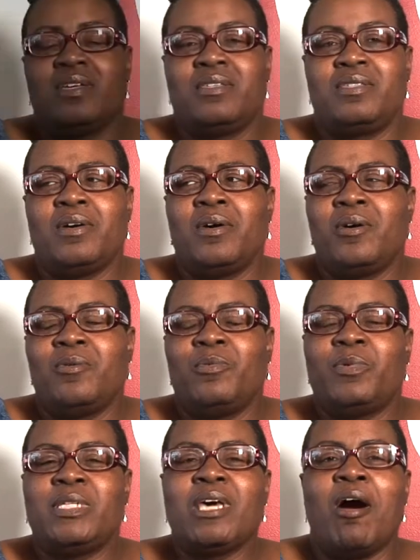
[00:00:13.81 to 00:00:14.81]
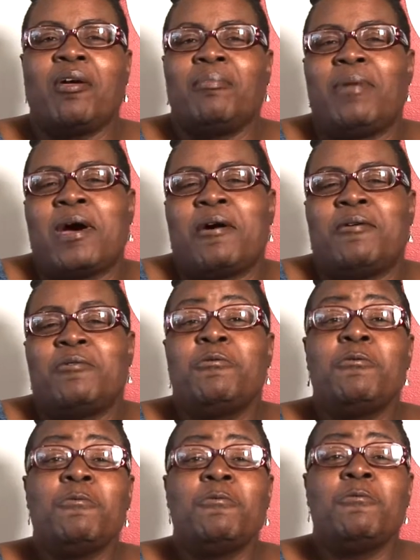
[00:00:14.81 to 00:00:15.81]
So, when we talk about
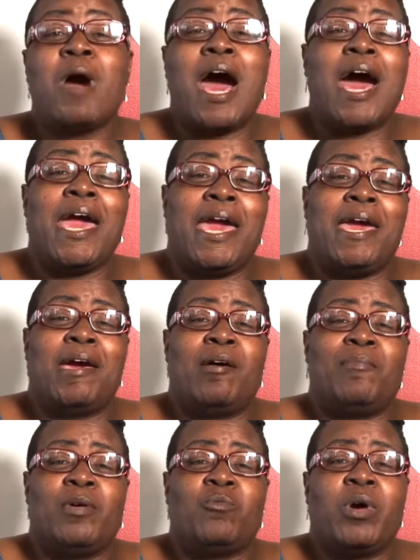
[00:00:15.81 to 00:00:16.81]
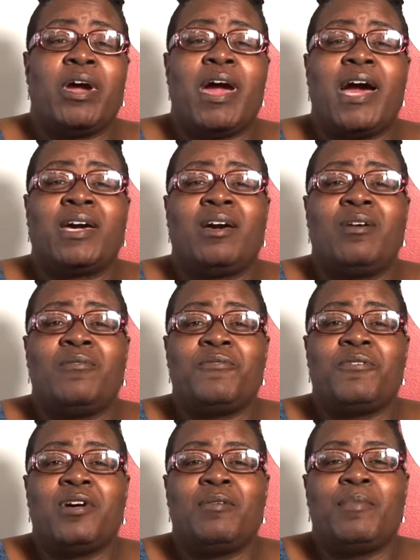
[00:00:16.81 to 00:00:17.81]
who I am and where I come
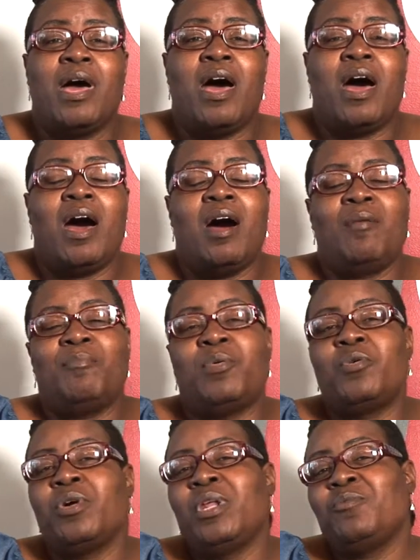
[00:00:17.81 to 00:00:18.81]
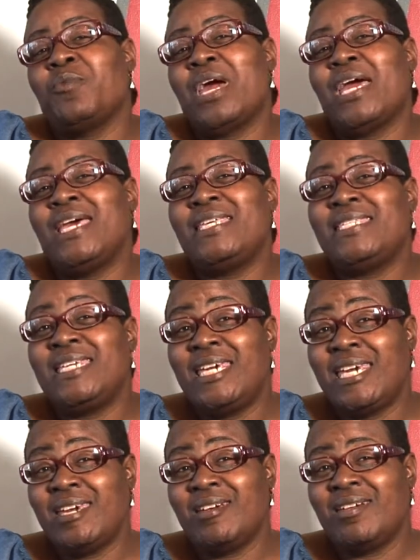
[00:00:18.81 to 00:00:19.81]
from, I'm born and raised
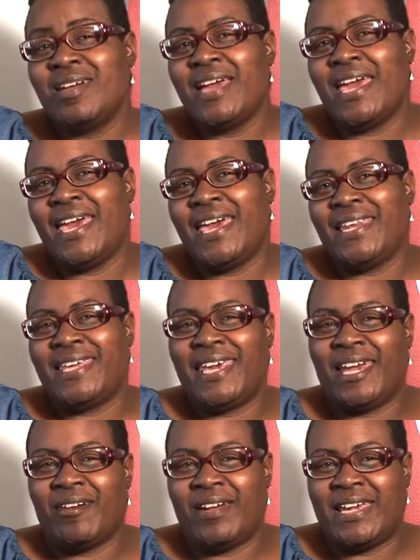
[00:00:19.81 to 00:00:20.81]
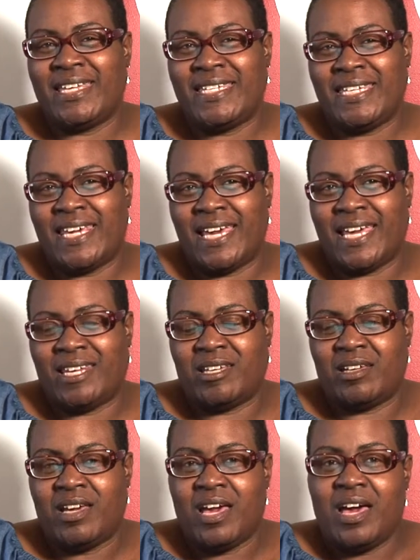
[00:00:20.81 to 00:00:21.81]
here in Gary, Indiana.
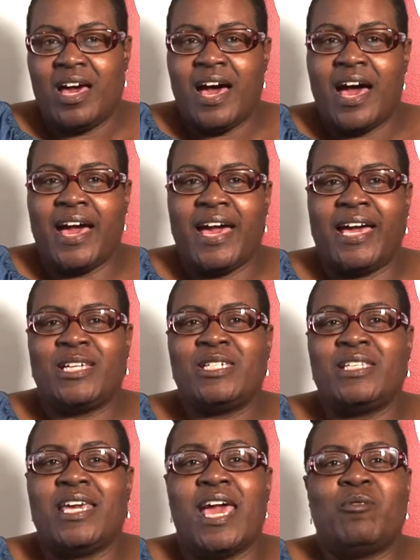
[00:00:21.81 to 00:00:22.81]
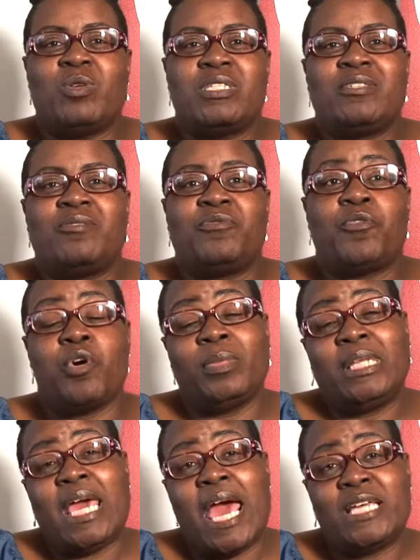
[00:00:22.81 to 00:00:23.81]
I actually was
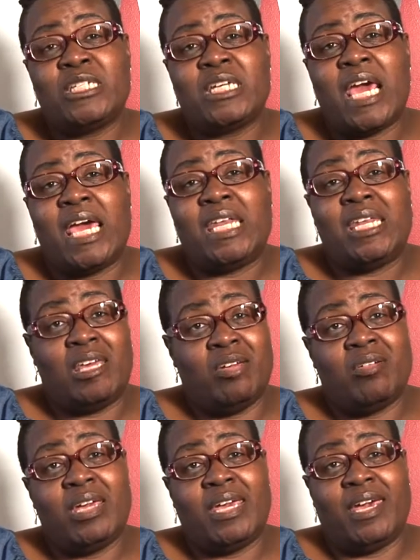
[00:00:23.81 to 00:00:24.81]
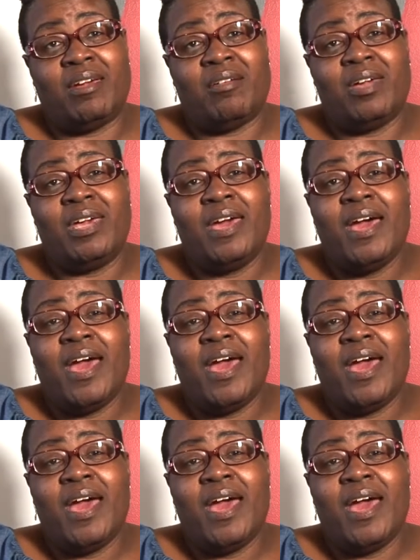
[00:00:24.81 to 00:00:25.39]
formally educated here in Gary,